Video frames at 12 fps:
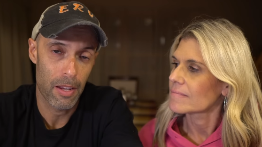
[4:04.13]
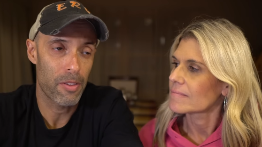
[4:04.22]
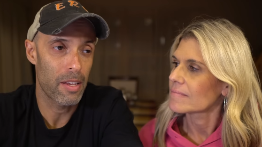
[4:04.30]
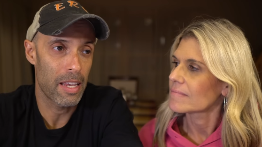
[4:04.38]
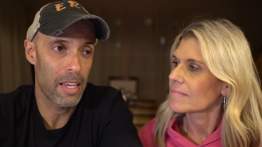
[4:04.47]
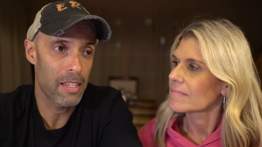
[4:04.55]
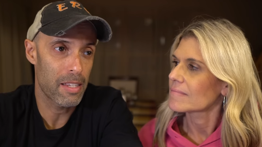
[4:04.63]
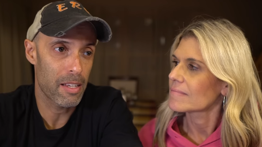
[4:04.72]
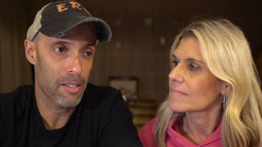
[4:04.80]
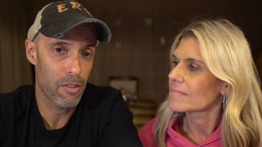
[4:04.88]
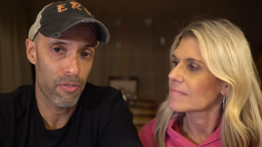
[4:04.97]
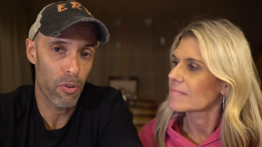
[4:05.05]
Speaker 1: they're the
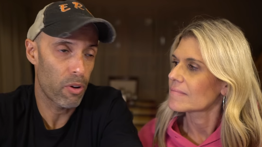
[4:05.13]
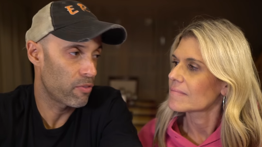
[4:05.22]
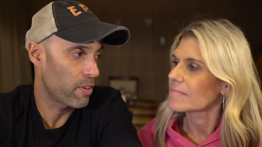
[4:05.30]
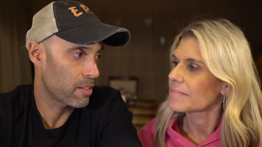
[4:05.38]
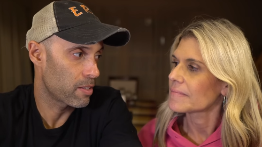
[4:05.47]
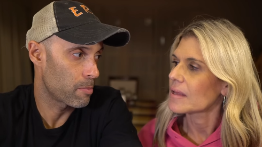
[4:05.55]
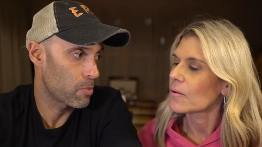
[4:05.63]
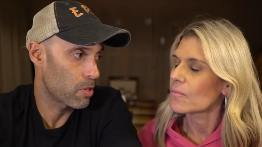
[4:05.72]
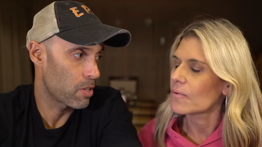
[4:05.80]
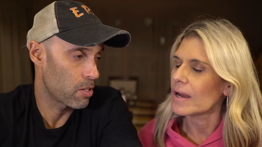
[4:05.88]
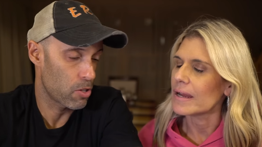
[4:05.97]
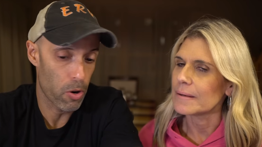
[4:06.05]
easiest to fall victim
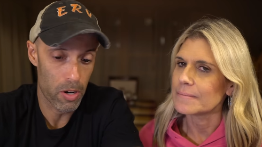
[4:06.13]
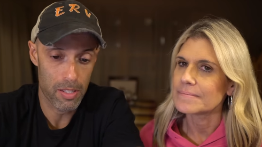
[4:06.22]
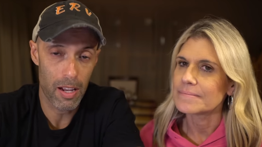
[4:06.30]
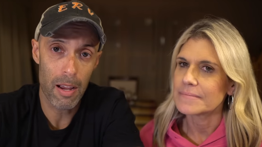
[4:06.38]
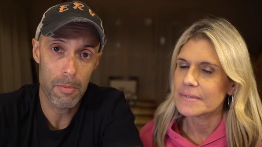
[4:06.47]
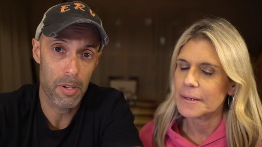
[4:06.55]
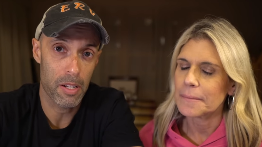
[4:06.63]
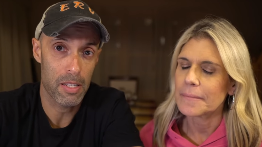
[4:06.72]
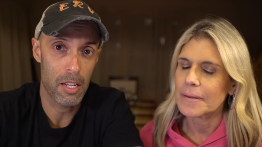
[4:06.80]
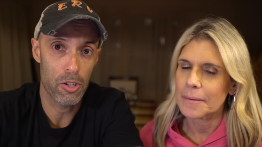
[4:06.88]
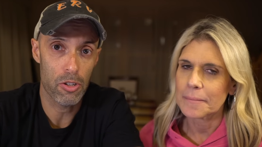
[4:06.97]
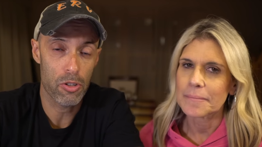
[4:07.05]
to right. these hard times yeah, because
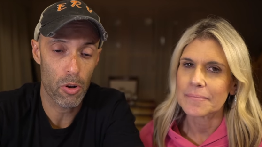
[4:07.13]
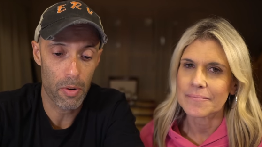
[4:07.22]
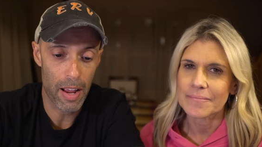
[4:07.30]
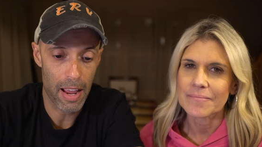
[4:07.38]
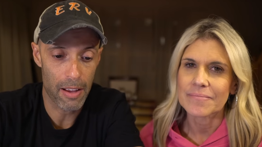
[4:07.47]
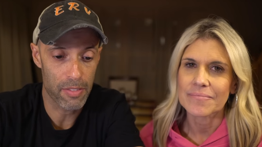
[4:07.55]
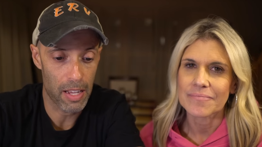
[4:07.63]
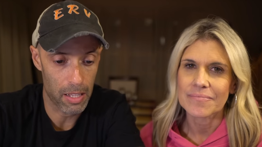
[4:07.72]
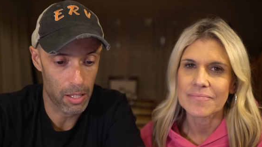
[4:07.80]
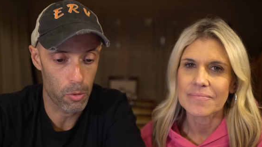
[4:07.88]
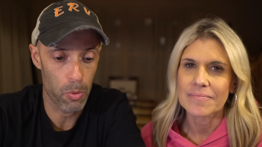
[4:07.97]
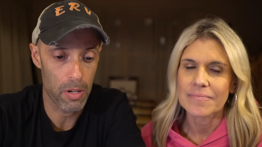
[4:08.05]
they yeah. just don't have
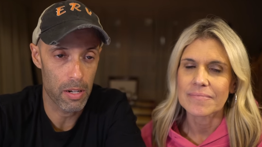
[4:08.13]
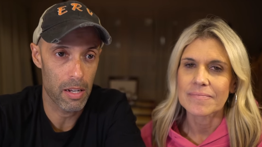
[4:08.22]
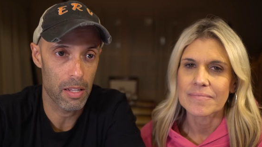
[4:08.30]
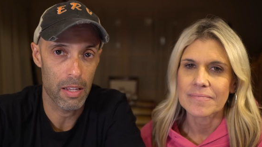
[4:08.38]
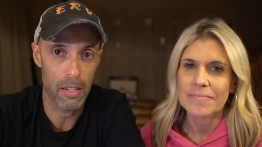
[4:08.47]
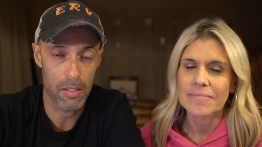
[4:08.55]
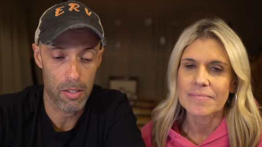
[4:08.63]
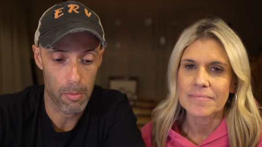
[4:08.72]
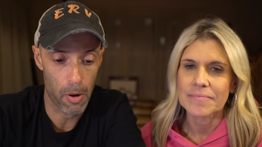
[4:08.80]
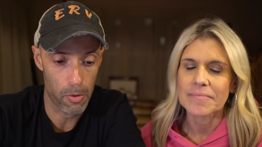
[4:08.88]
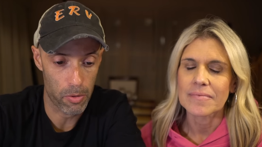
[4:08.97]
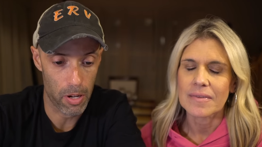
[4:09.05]
that liquidity that
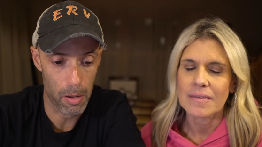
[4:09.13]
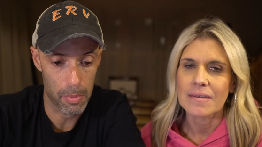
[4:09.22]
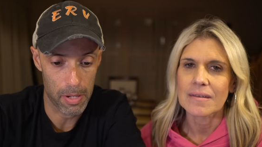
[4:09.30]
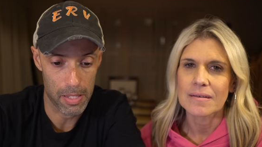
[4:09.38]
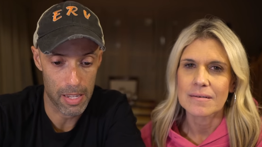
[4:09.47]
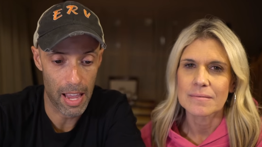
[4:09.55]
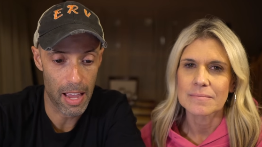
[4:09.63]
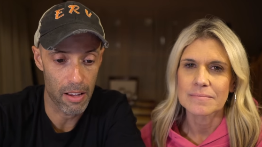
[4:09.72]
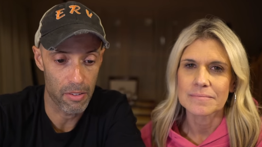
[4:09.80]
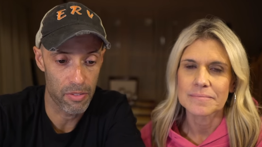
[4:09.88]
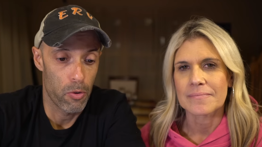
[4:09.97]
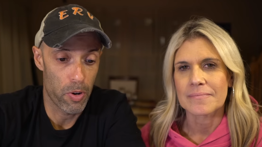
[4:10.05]
some other companies
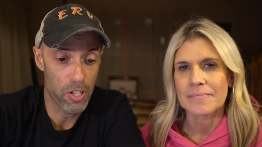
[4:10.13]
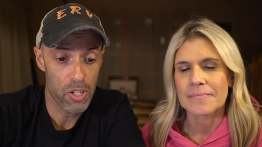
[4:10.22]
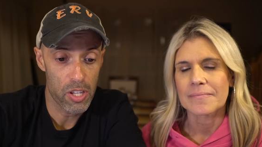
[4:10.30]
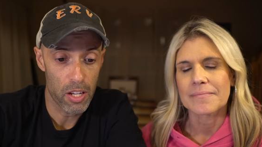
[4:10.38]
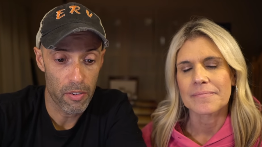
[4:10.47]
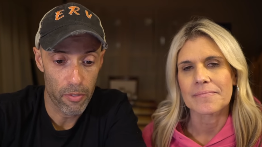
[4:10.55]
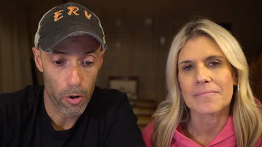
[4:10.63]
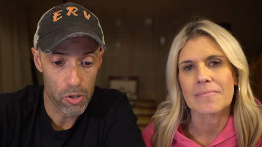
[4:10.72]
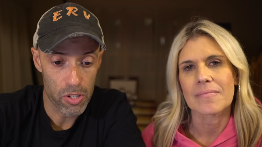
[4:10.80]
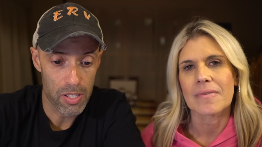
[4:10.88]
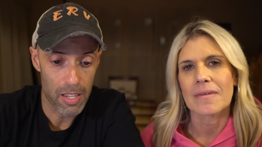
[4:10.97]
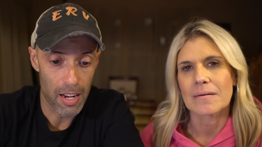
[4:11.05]
have. Regency
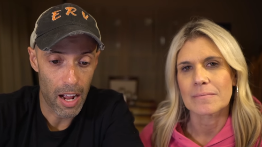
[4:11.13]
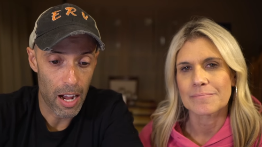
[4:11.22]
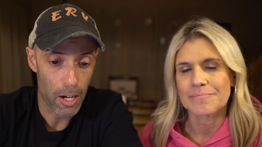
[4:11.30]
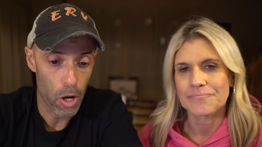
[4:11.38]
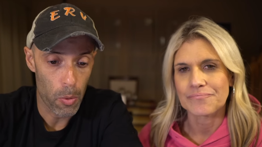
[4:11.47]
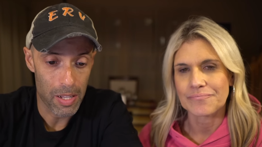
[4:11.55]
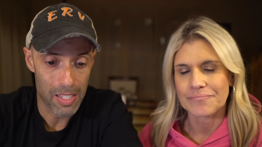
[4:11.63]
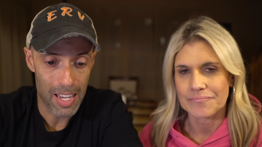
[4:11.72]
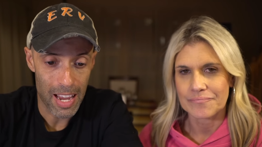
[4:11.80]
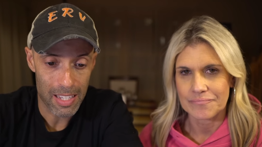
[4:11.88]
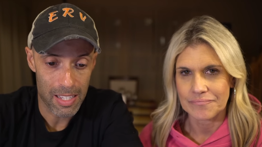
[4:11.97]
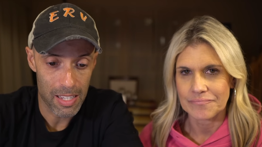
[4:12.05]
Conversion said ongoing
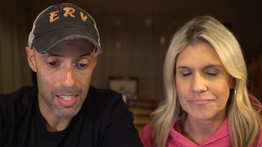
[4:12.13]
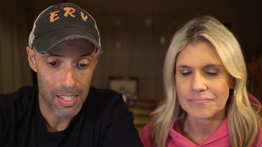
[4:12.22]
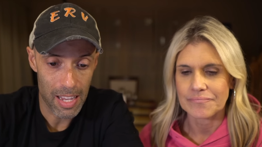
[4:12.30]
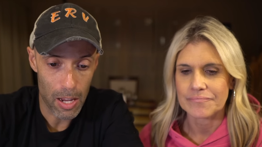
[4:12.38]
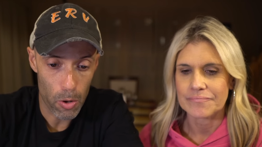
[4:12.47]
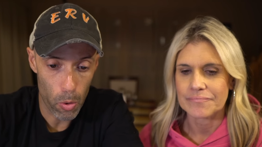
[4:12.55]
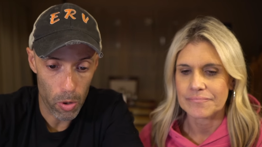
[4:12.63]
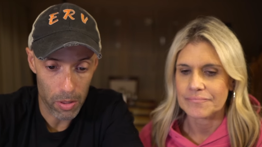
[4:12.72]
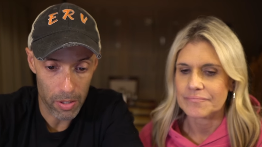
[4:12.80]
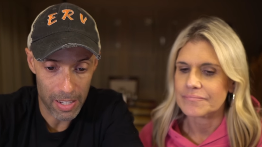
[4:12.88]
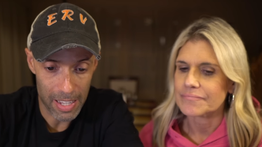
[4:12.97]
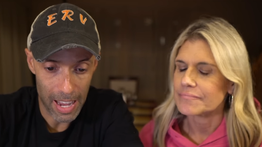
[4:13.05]
Texas state court
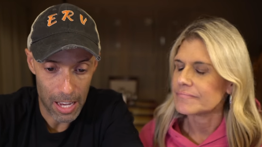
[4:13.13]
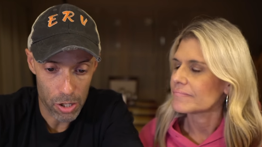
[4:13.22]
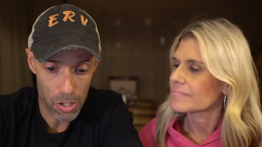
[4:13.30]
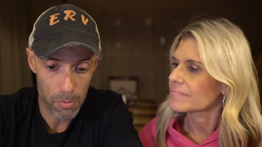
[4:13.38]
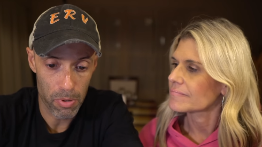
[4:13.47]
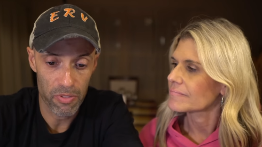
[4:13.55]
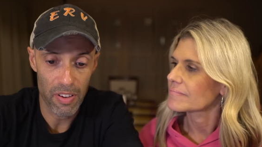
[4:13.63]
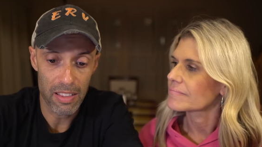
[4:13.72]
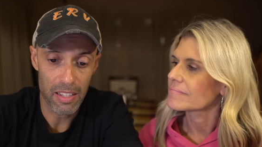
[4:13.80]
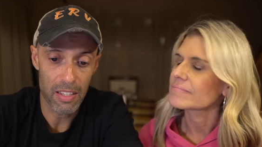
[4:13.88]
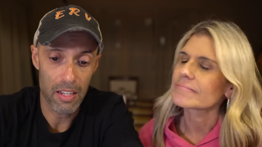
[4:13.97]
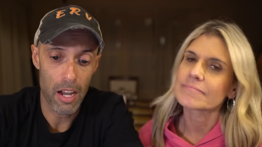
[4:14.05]
litigation
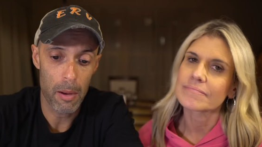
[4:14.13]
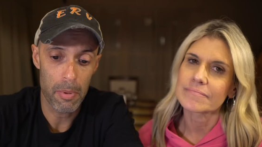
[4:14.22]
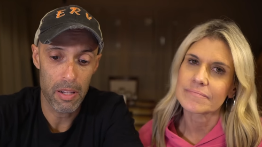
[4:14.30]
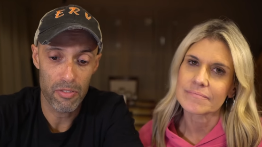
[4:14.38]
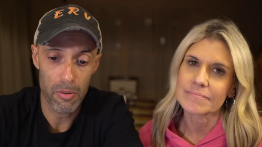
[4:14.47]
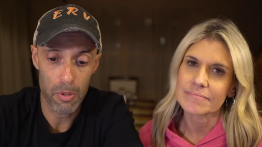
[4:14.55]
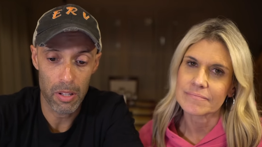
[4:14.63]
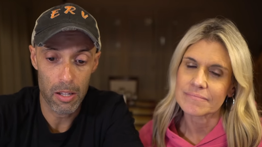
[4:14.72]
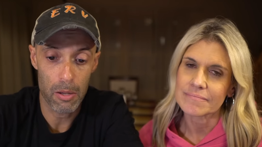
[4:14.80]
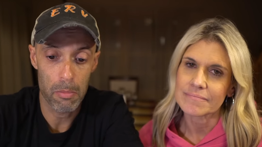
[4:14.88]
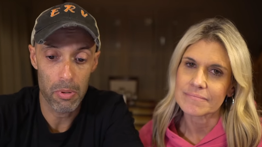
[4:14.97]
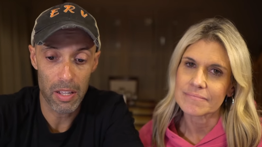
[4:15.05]
prevented the company from c-
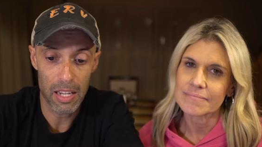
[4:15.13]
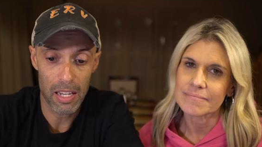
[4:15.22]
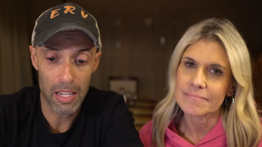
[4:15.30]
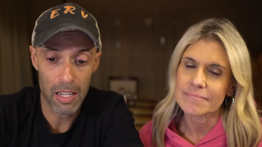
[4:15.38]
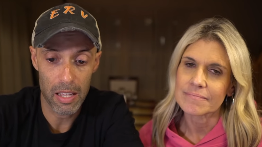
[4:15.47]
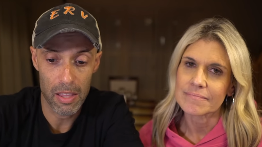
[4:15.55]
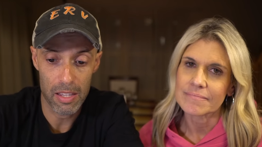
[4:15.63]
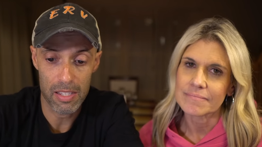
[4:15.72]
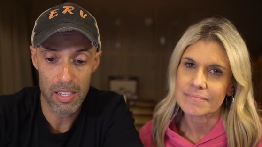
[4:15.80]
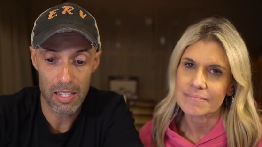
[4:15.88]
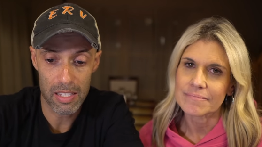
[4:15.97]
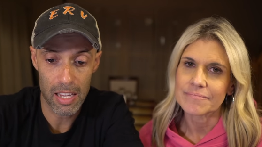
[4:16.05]
completing the
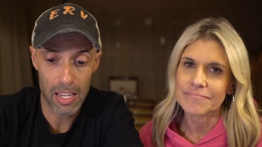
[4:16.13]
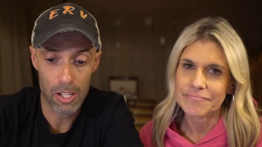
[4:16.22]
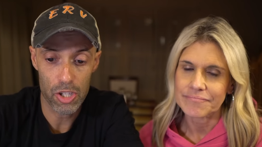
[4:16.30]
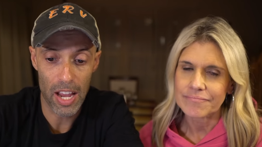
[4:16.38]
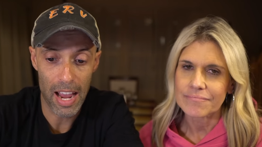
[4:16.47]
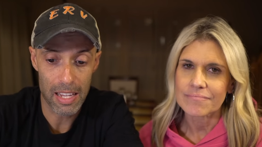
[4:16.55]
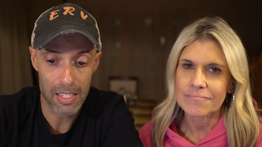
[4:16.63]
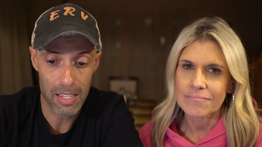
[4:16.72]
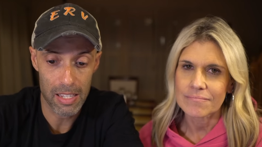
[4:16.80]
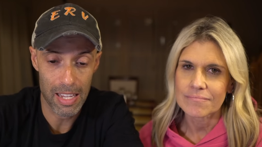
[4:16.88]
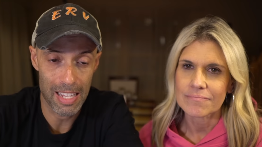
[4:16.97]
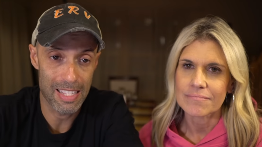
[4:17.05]
16
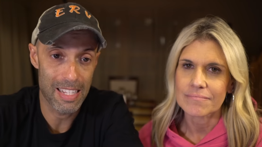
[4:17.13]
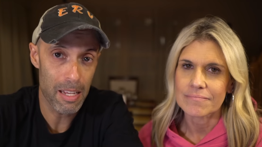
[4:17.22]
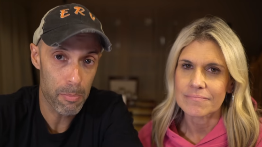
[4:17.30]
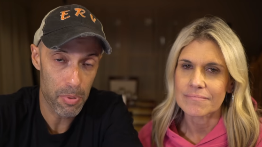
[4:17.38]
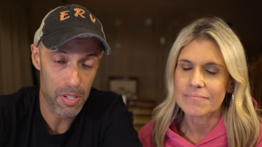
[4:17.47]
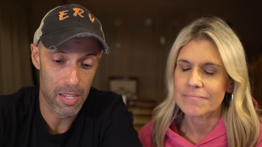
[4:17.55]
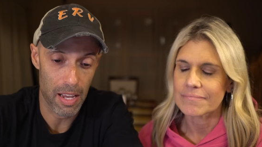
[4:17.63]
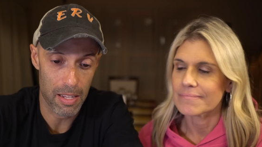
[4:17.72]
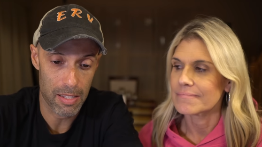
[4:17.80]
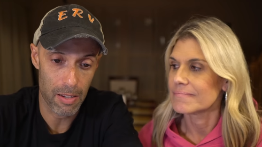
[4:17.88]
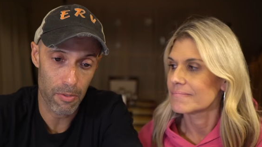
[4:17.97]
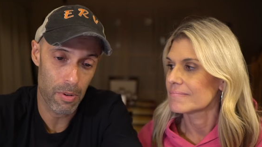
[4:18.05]
chassis it did
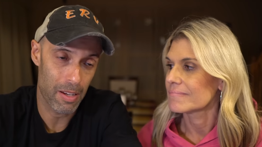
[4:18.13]
possess. Number